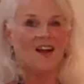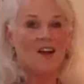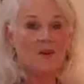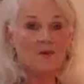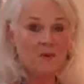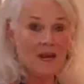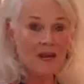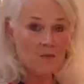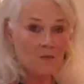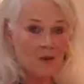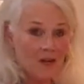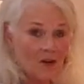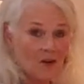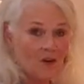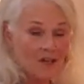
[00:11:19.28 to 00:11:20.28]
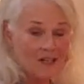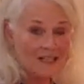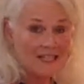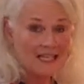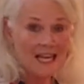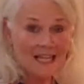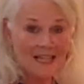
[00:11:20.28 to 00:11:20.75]
All right, we are going to
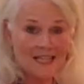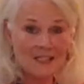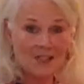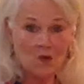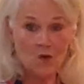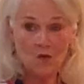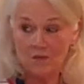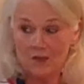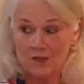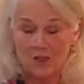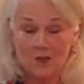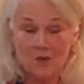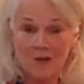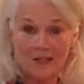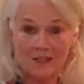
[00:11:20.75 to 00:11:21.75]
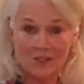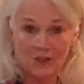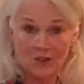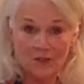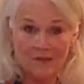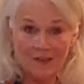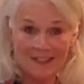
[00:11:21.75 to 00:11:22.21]
take this over to our
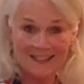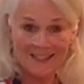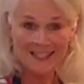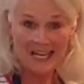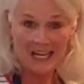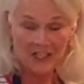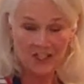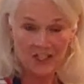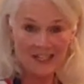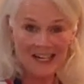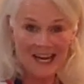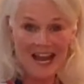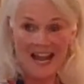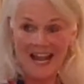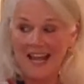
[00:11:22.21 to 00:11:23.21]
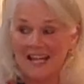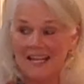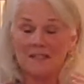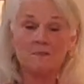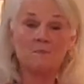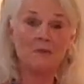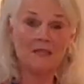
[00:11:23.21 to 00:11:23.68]
serving station
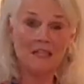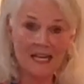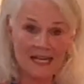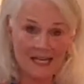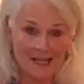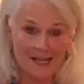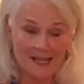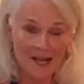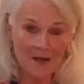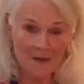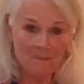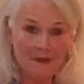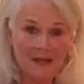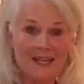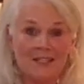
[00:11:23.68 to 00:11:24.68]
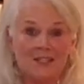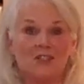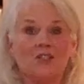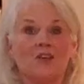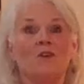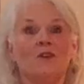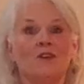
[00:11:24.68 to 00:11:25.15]
and plate it up and
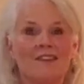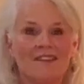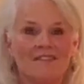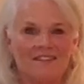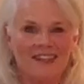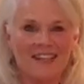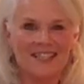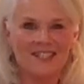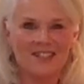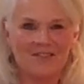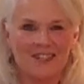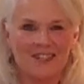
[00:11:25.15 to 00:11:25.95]
show you the finished